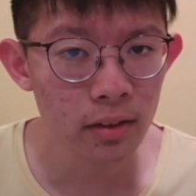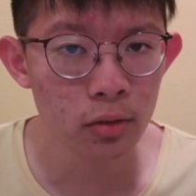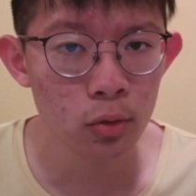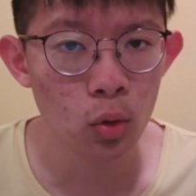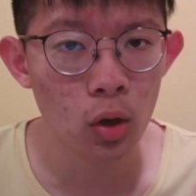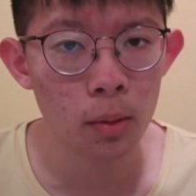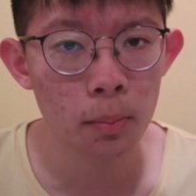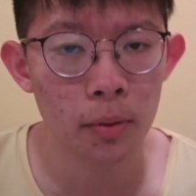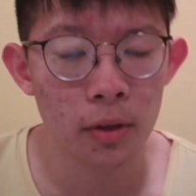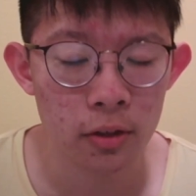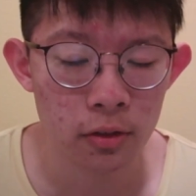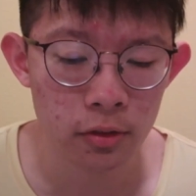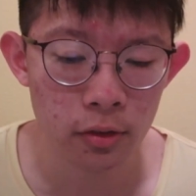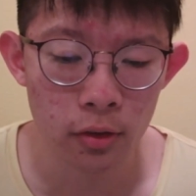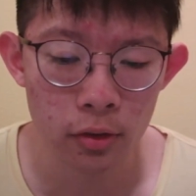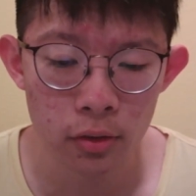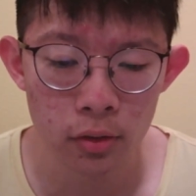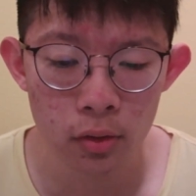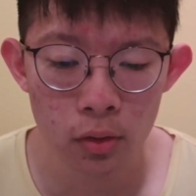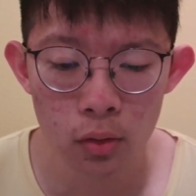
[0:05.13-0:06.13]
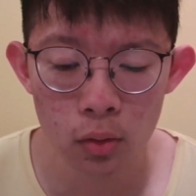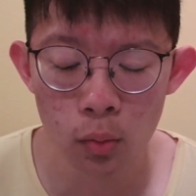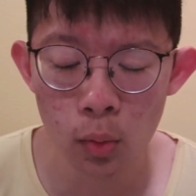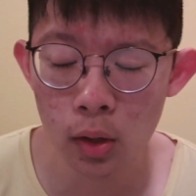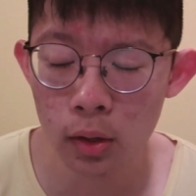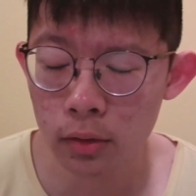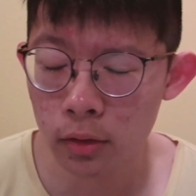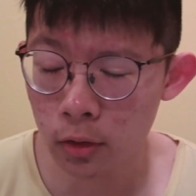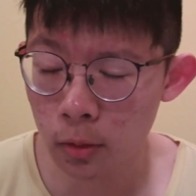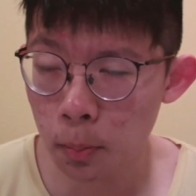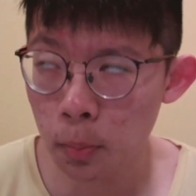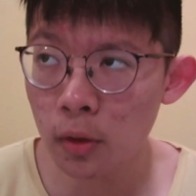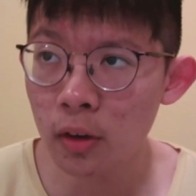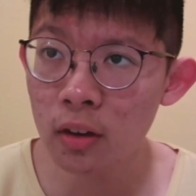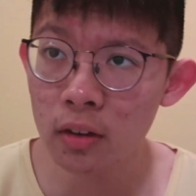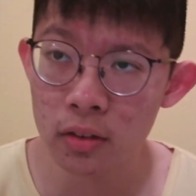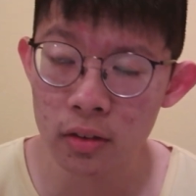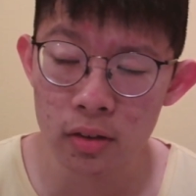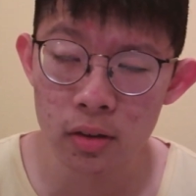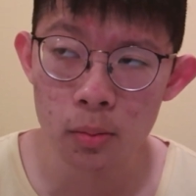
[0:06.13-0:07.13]
is Squad Busters? Well, to
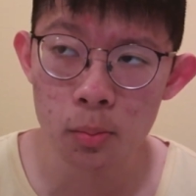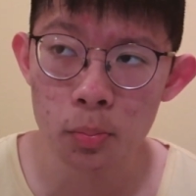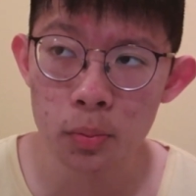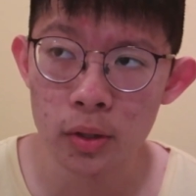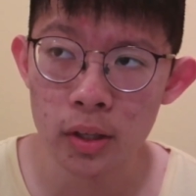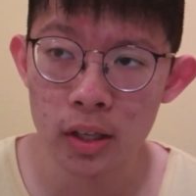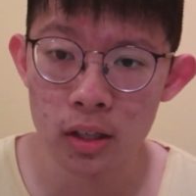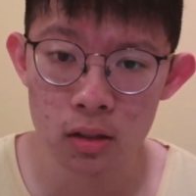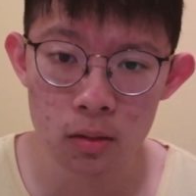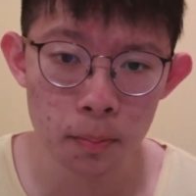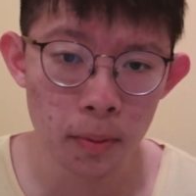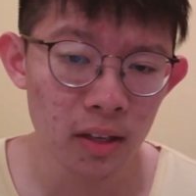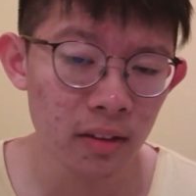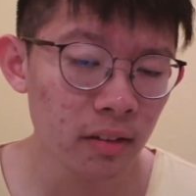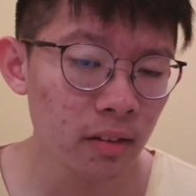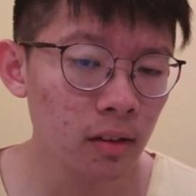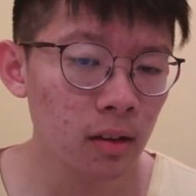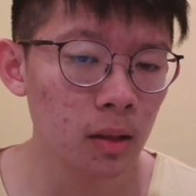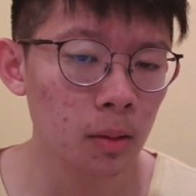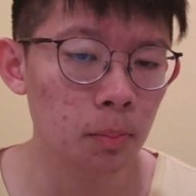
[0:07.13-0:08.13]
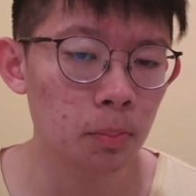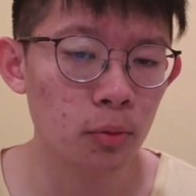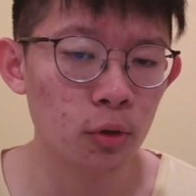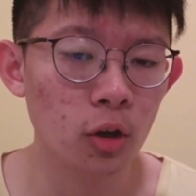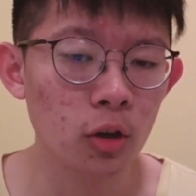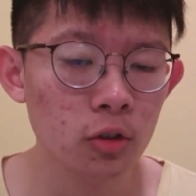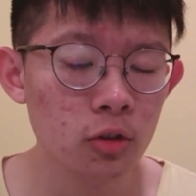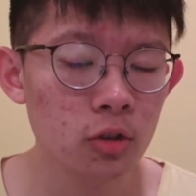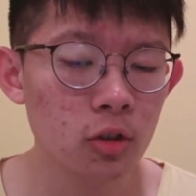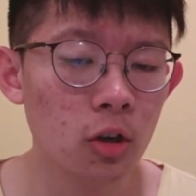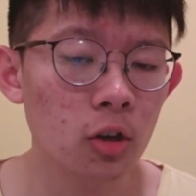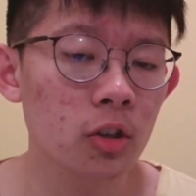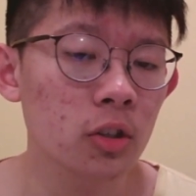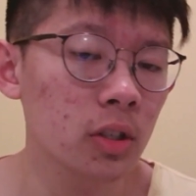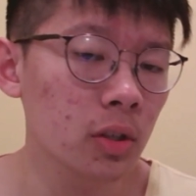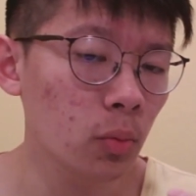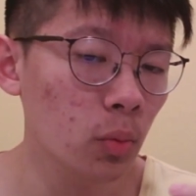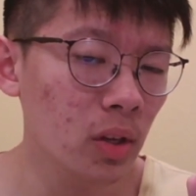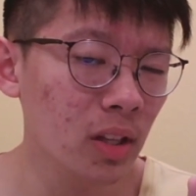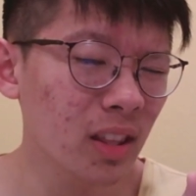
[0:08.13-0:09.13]
put it simply, it's basically Brawl
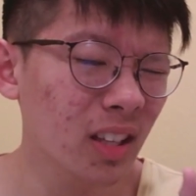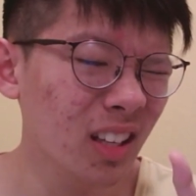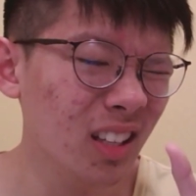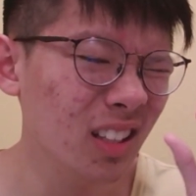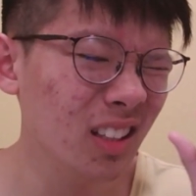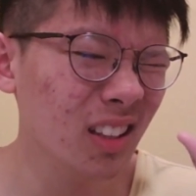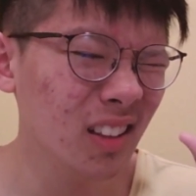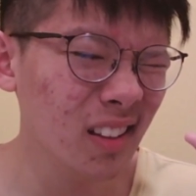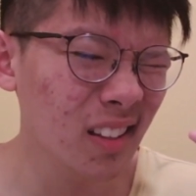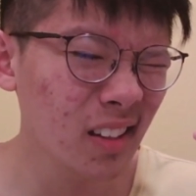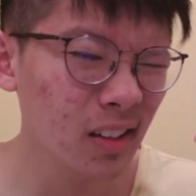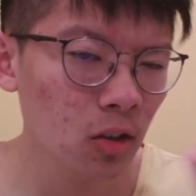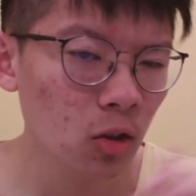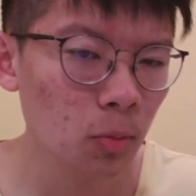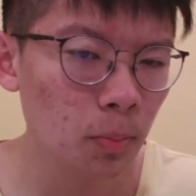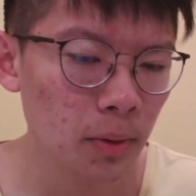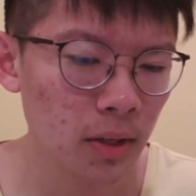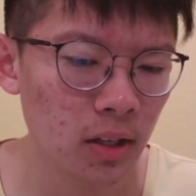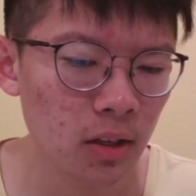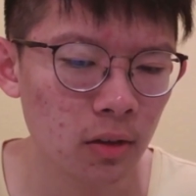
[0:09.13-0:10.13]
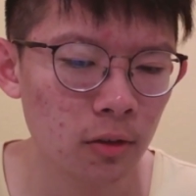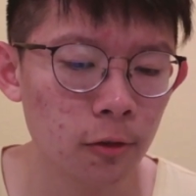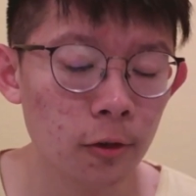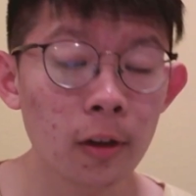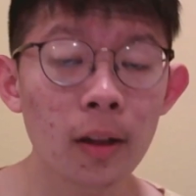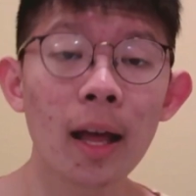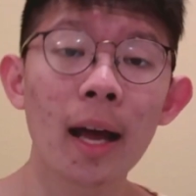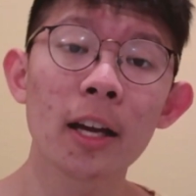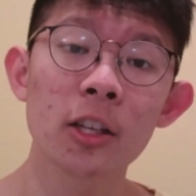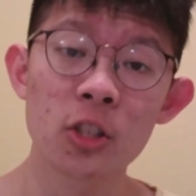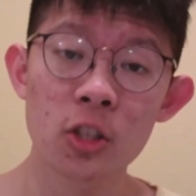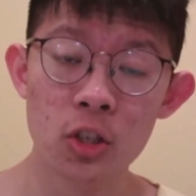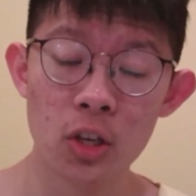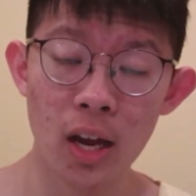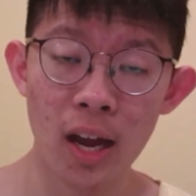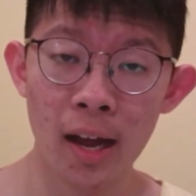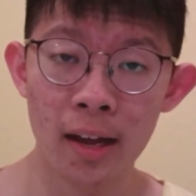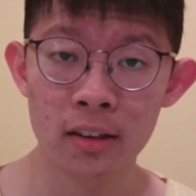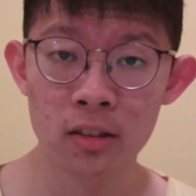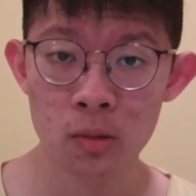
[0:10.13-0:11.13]
Stars with a little bit of
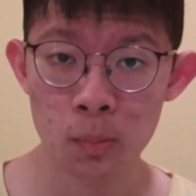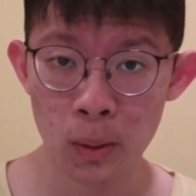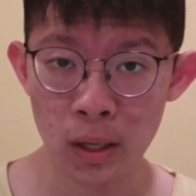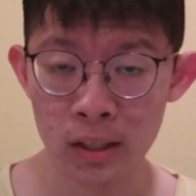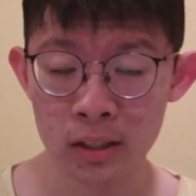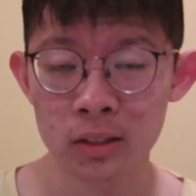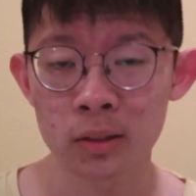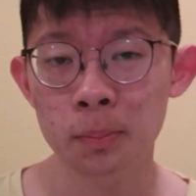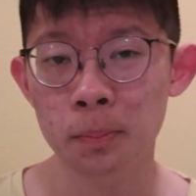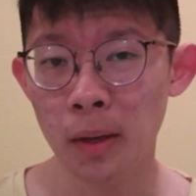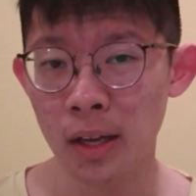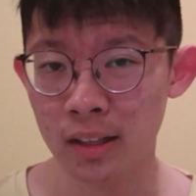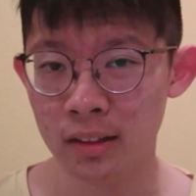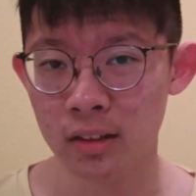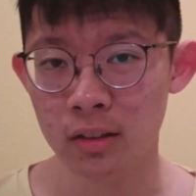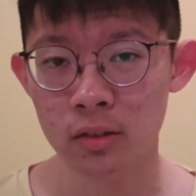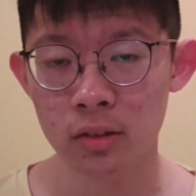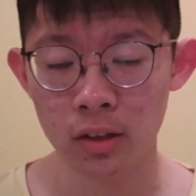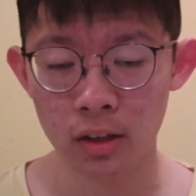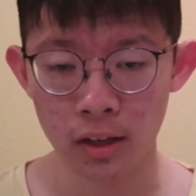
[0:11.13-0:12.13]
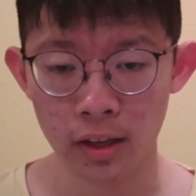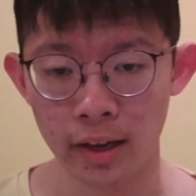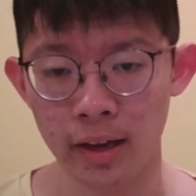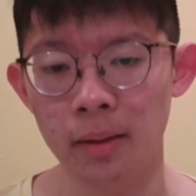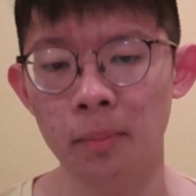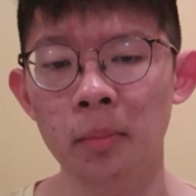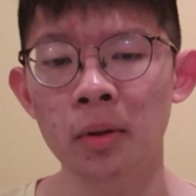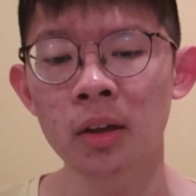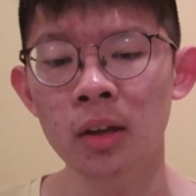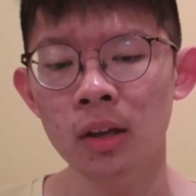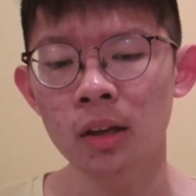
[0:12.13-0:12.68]
Clash aspects baked into the game.